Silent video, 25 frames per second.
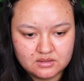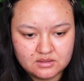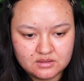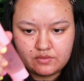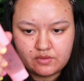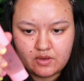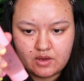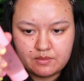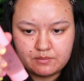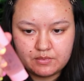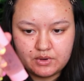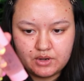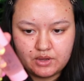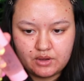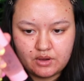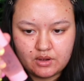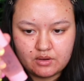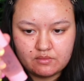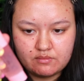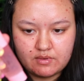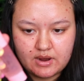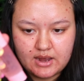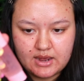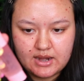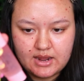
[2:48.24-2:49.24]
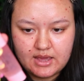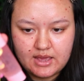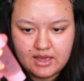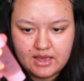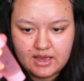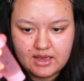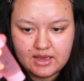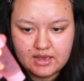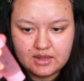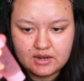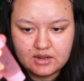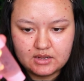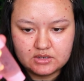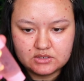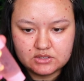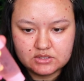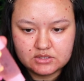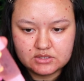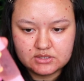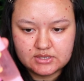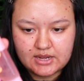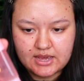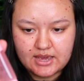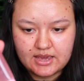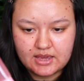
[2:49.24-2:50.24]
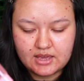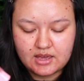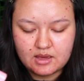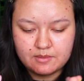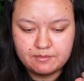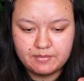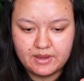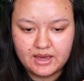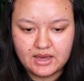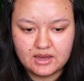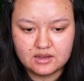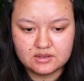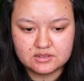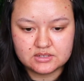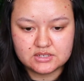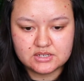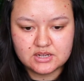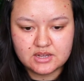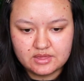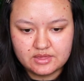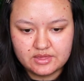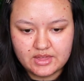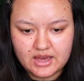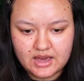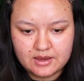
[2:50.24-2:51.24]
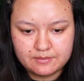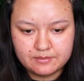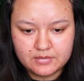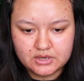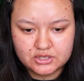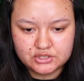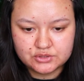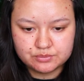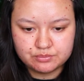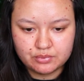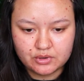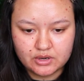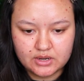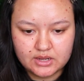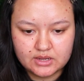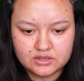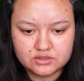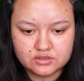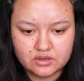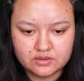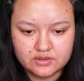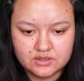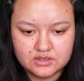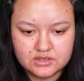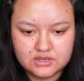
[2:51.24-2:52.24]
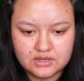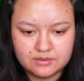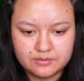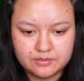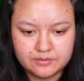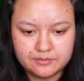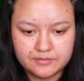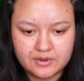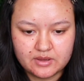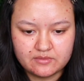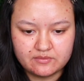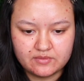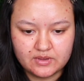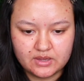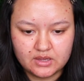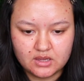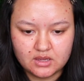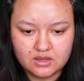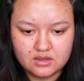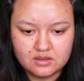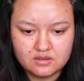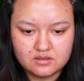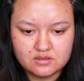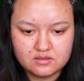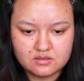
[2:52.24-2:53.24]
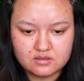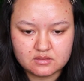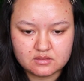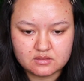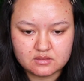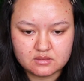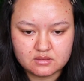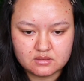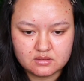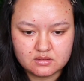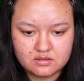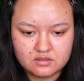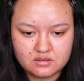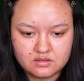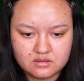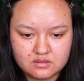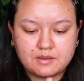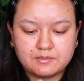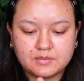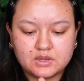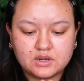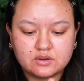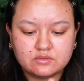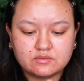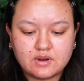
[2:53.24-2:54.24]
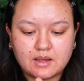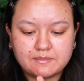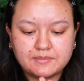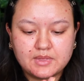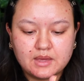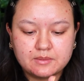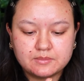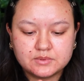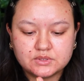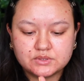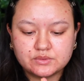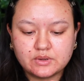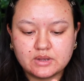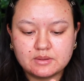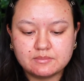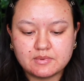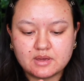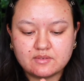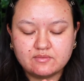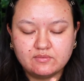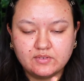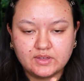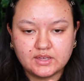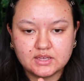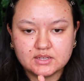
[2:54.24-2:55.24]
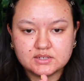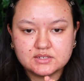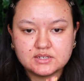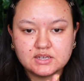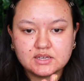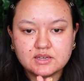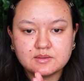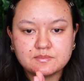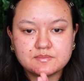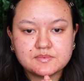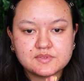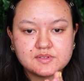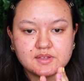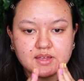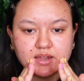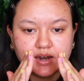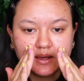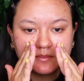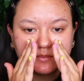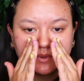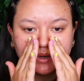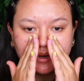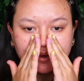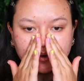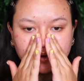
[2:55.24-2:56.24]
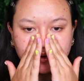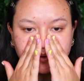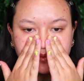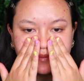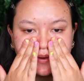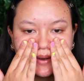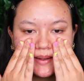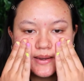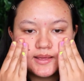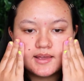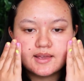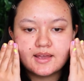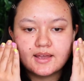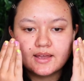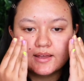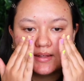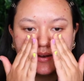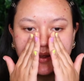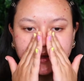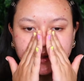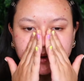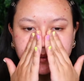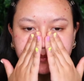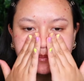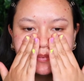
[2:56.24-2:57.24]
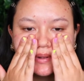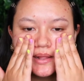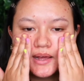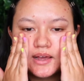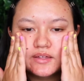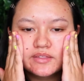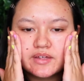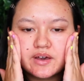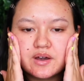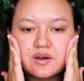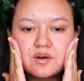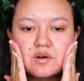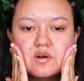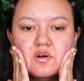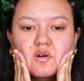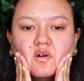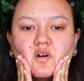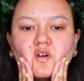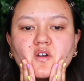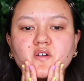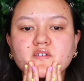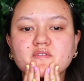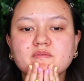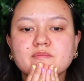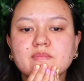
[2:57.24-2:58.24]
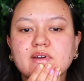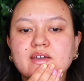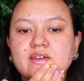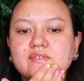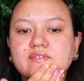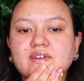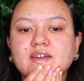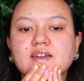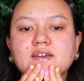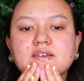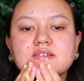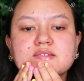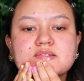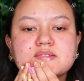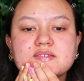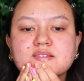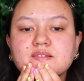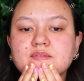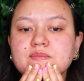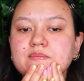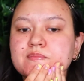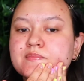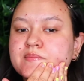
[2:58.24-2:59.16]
So I'm going to go right ahead and just take about that much product on the tip of my fingers. I'm going to rub that between my fingertips and I'm going to go right ahead and apply that all over my face.